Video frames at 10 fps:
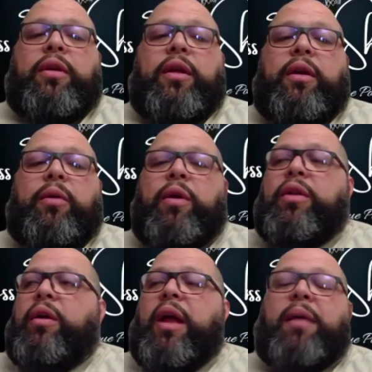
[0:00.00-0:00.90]
That whether
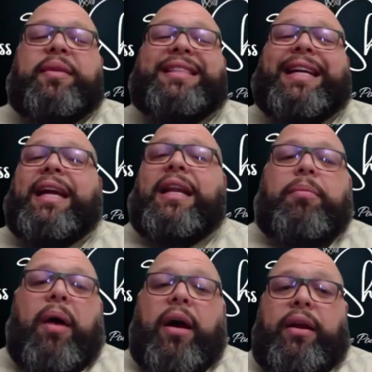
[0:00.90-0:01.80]
it happened to
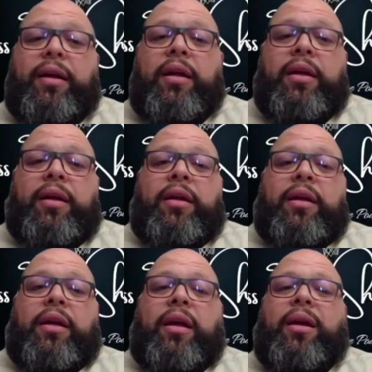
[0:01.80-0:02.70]
anybody,
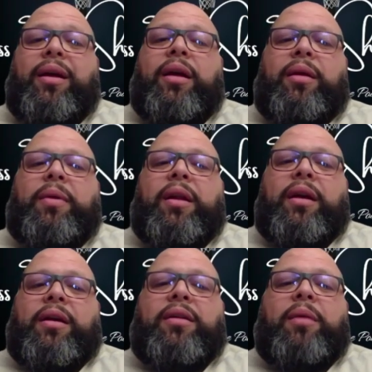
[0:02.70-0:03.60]
it'd be
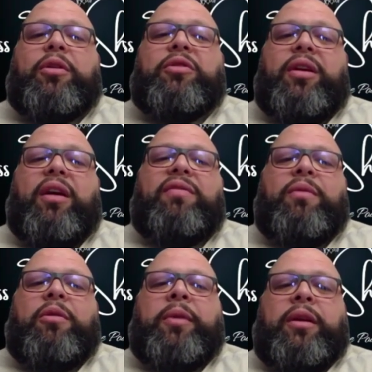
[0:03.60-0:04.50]
like a WTF
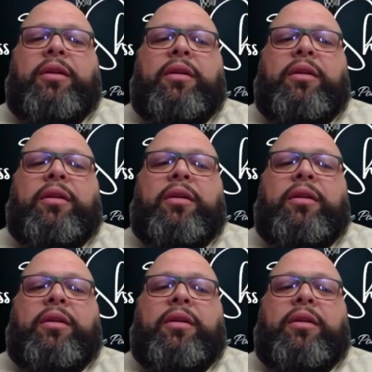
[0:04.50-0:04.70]
moment.